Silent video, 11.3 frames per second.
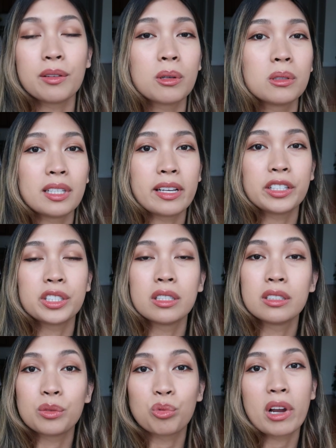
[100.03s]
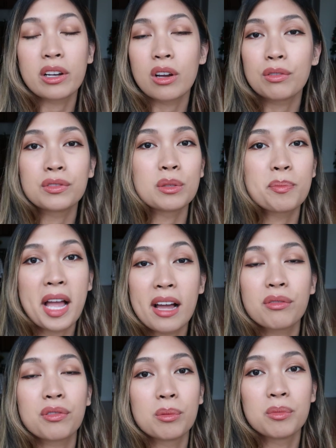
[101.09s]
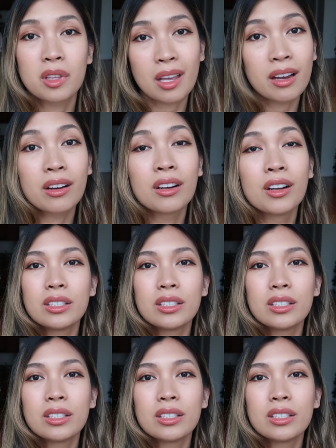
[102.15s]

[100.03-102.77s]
rotations right off the bat from there.